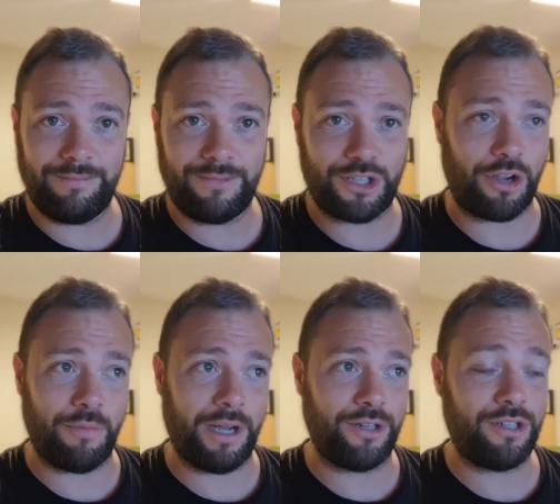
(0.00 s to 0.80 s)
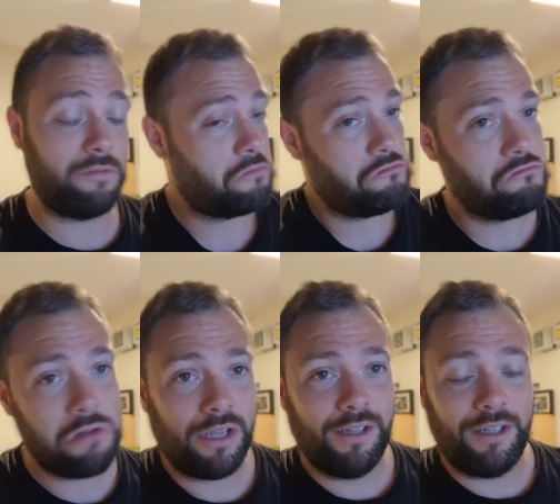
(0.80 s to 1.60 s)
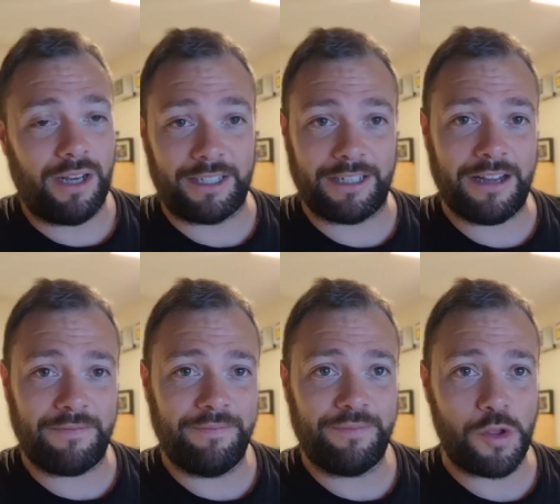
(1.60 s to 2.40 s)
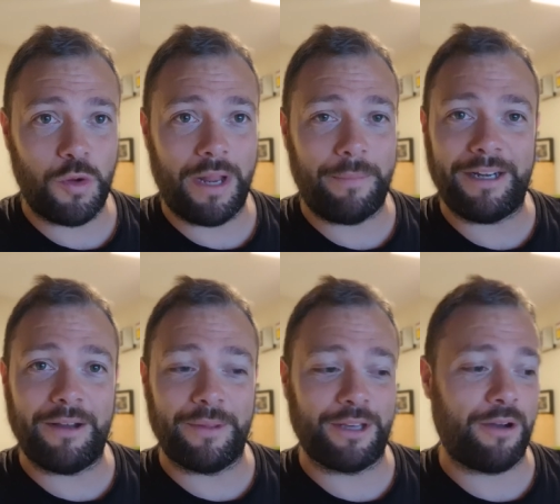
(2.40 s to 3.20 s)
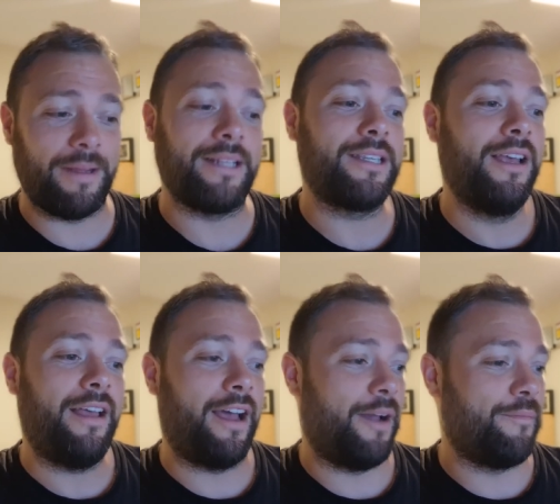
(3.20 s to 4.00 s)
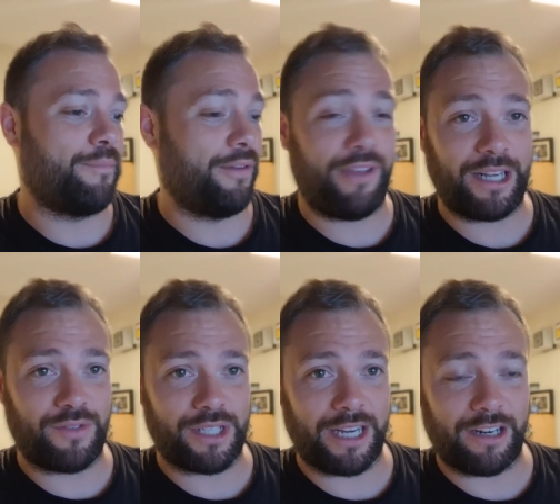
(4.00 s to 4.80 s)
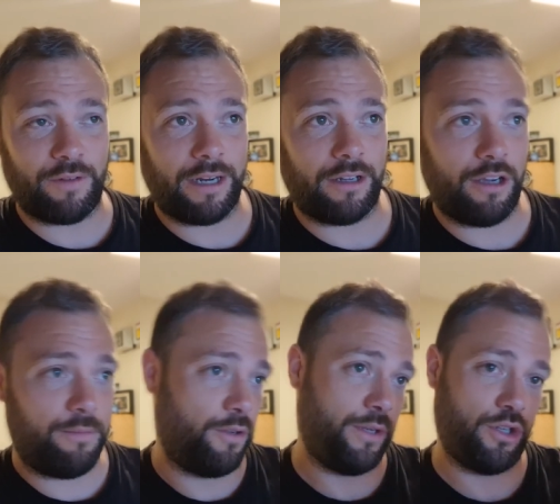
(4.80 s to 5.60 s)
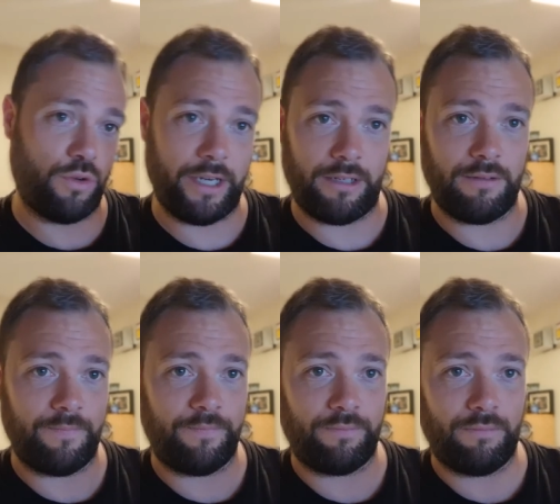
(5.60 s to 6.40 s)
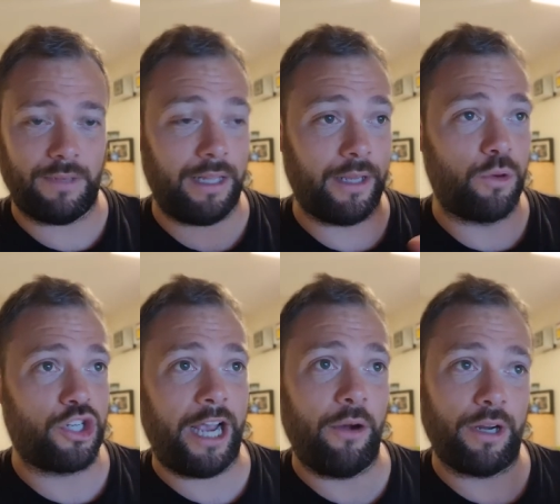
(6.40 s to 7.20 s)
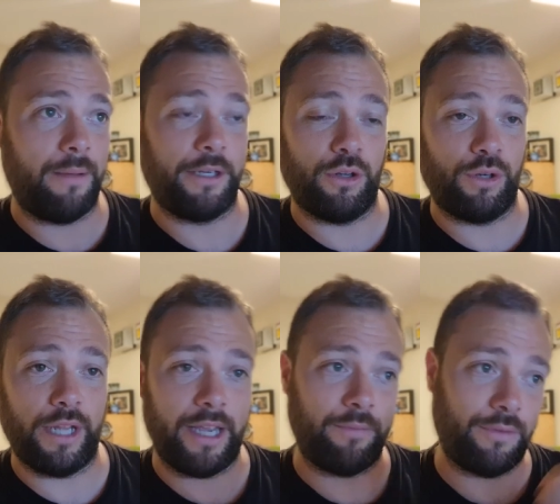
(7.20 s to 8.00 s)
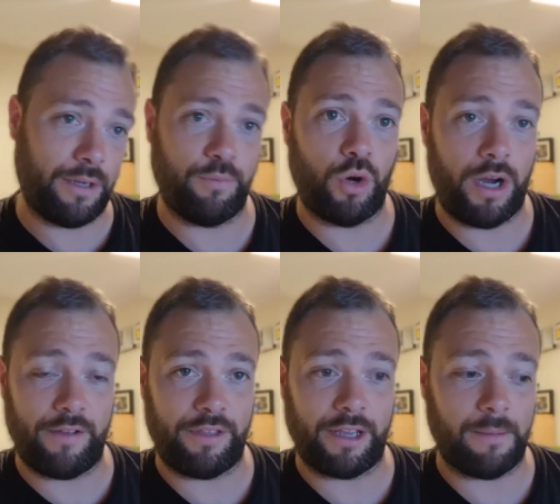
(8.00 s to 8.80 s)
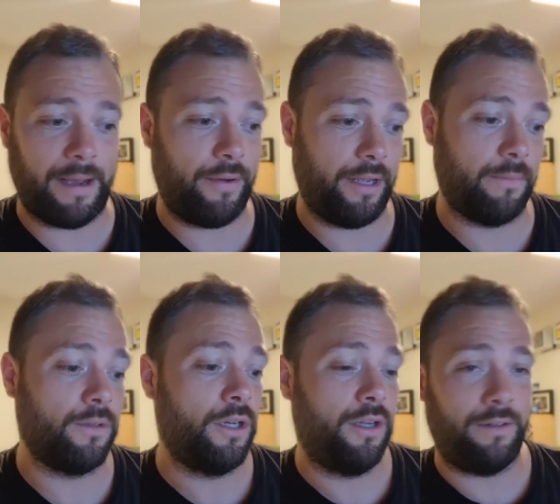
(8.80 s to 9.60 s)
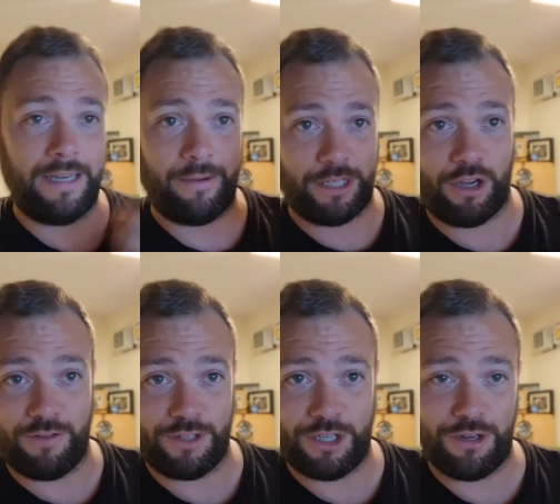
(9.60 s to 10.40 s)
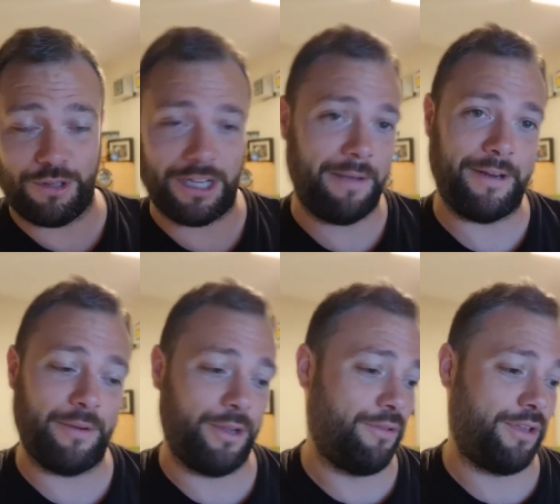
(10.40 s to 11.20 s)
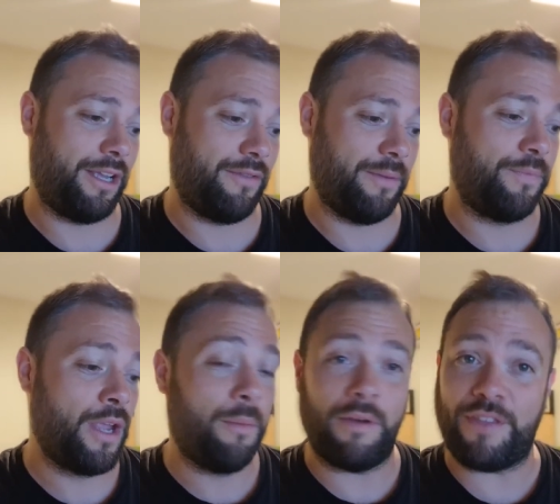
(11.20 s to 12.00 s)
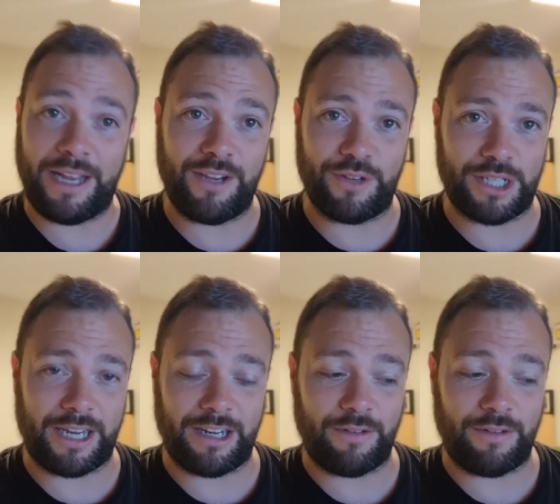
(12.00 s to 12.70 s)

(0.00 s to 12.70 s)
so much? I don't know. You let me know in the comments. Um, but thanks for sticking around. I hope you enjoyed a little chat on Clement Lenglet and, and what I think about him. Now it's over to you to let me know what you think of him. But thank you for sticking